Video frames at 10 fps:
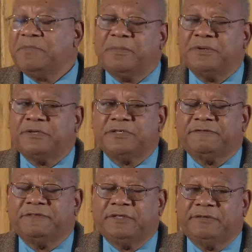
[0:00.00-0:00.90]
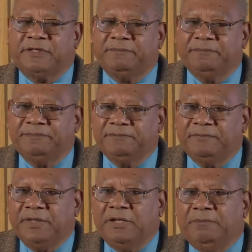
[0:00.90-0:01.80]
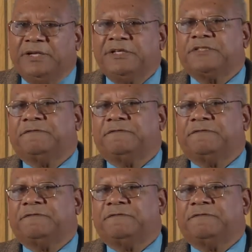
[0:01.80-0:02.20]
Barbancourt is a fine rum, but it's